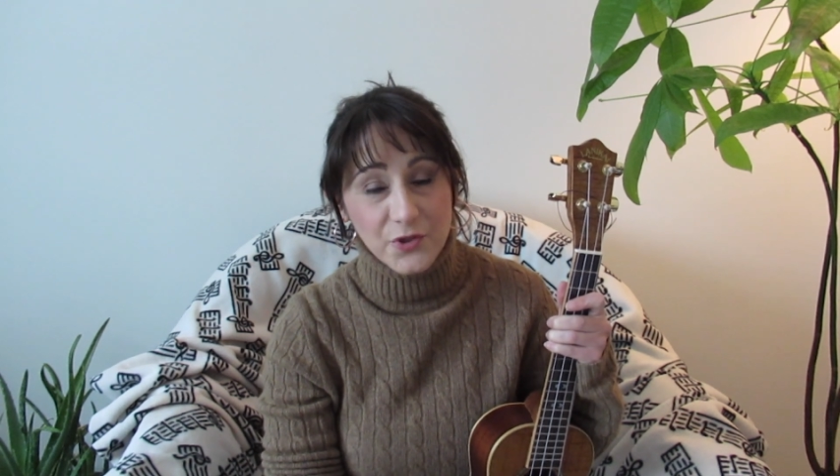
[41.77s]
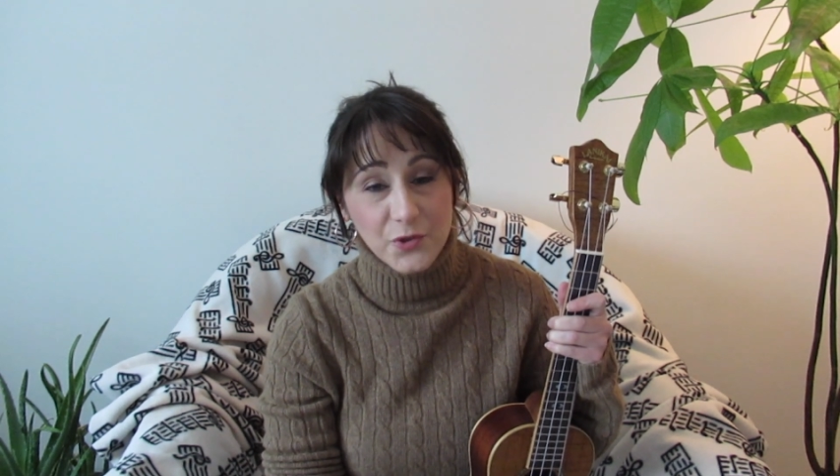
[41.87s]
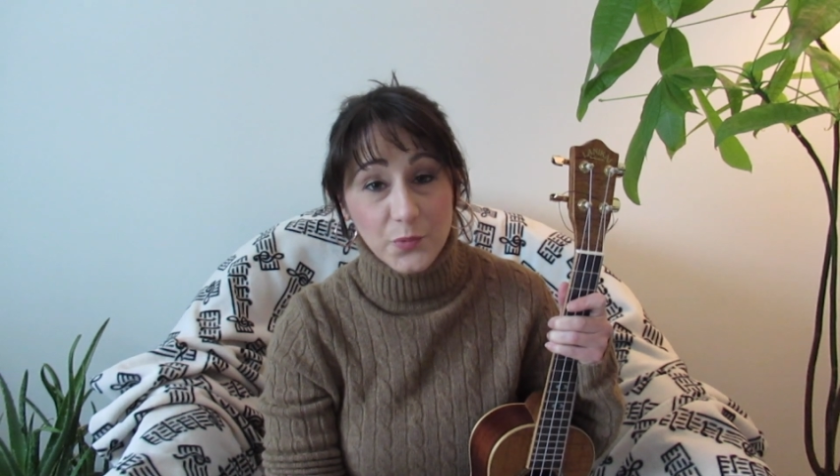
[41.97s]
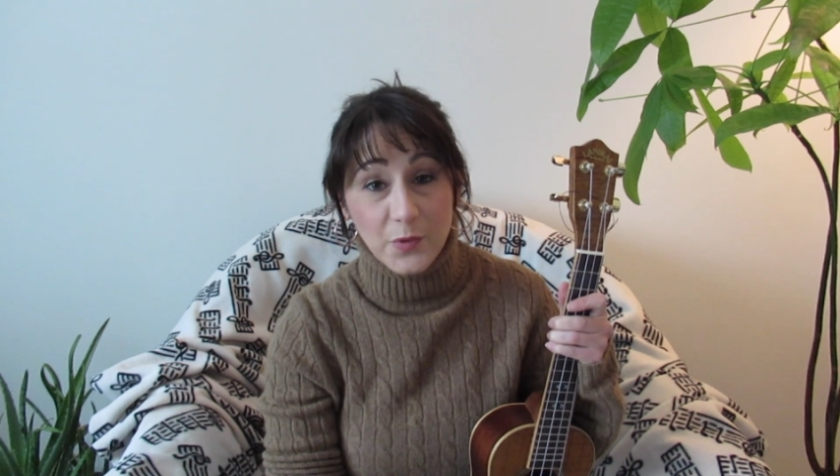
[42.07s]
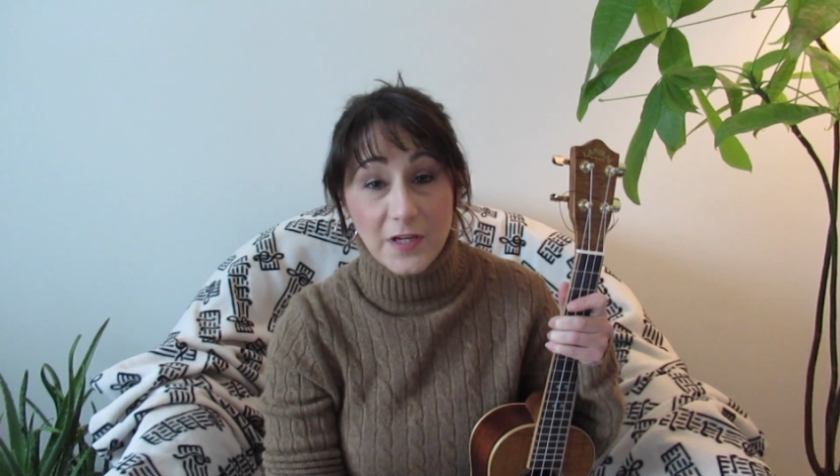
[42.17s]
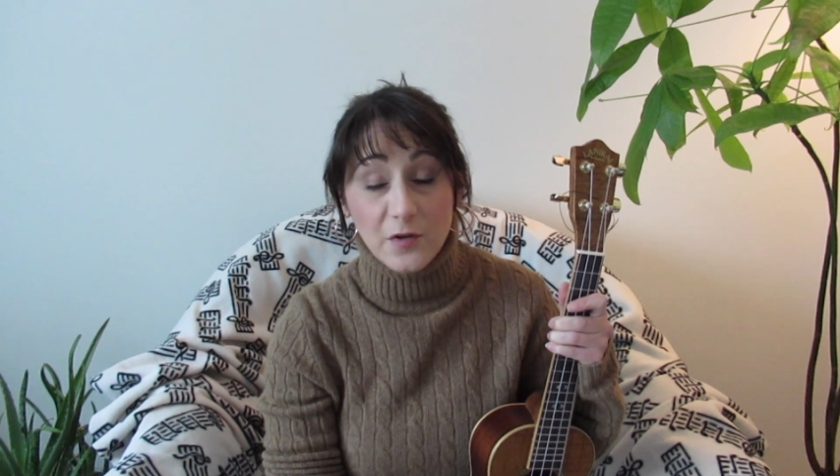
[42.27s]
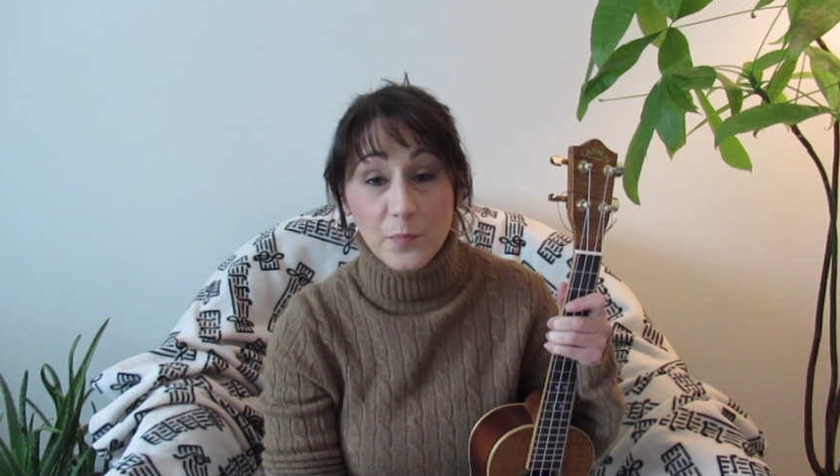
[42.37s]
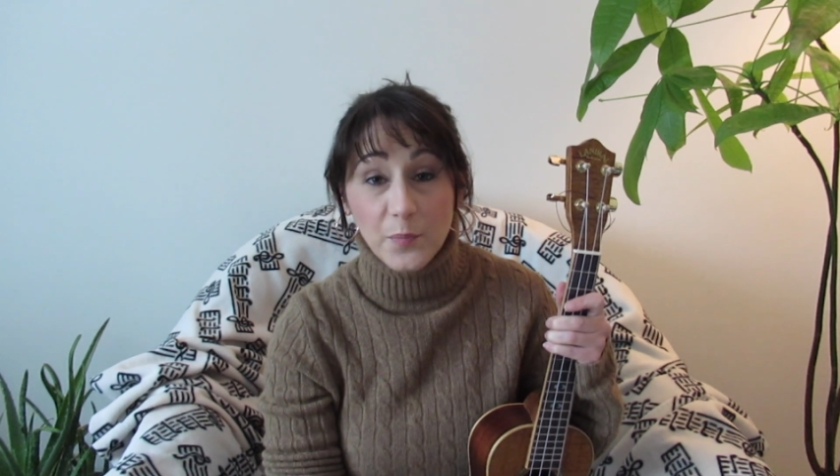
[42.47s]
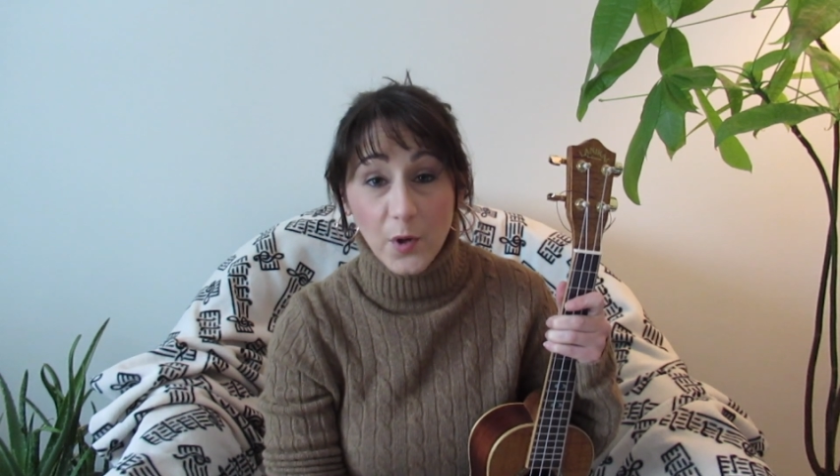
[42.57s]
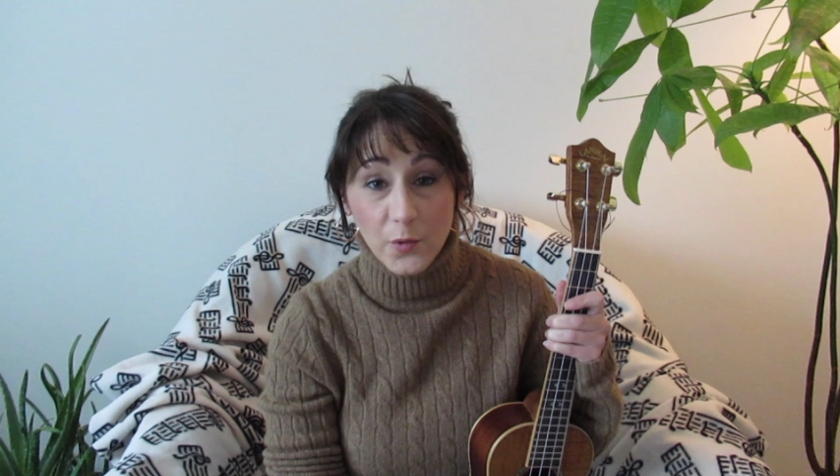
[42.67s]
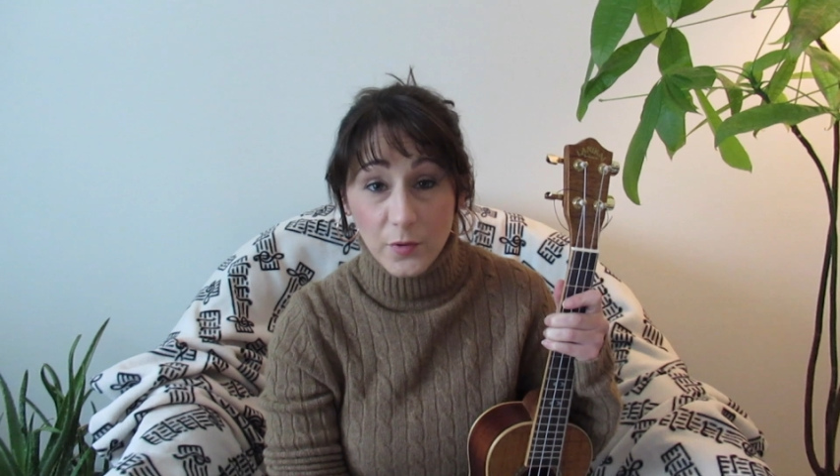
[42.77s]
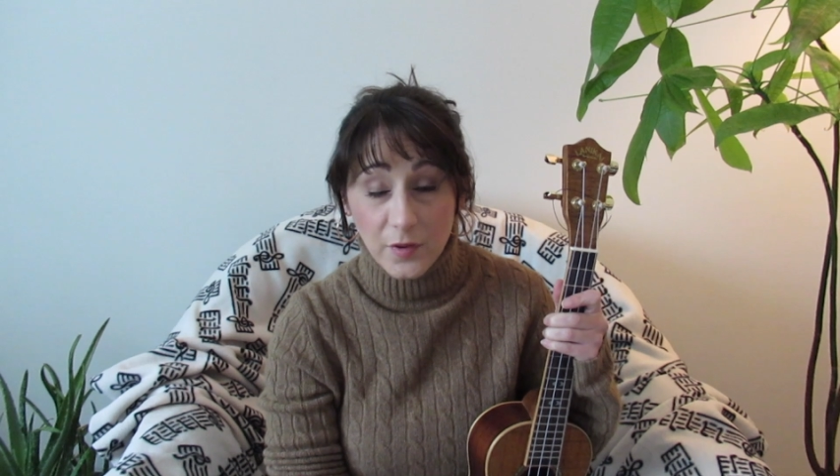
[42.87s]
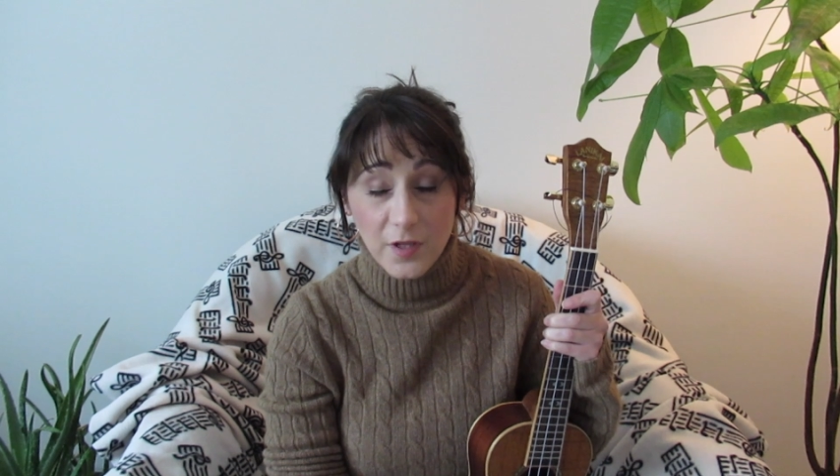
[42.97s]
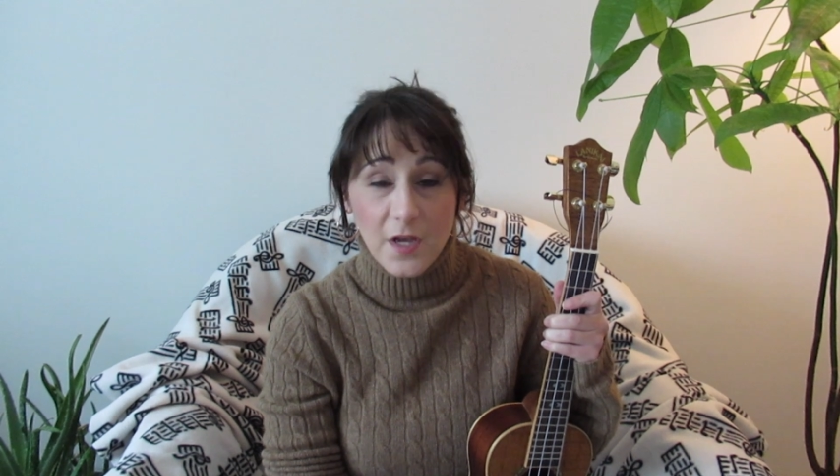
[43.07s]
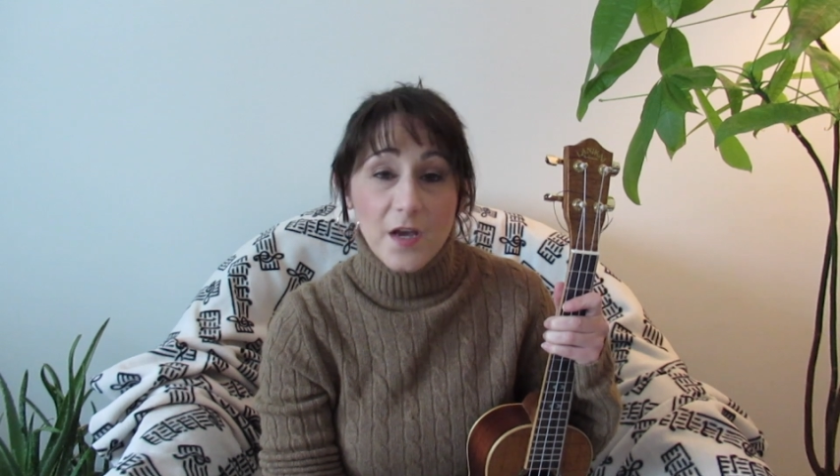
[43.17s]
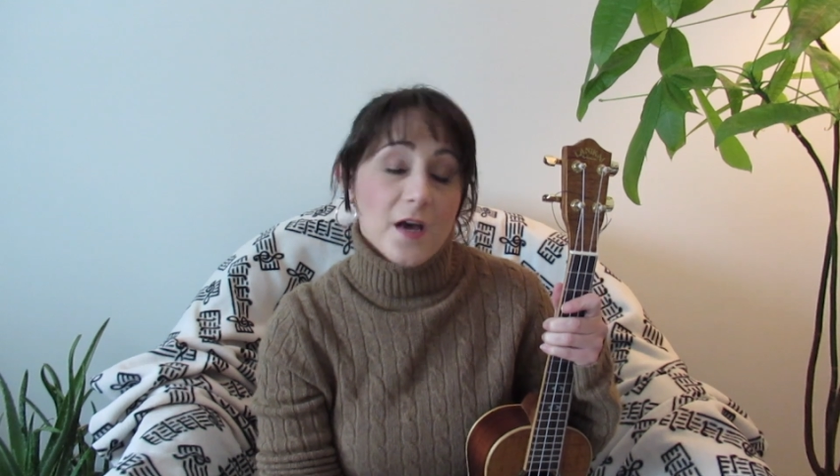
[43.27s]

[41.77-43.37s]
to read both,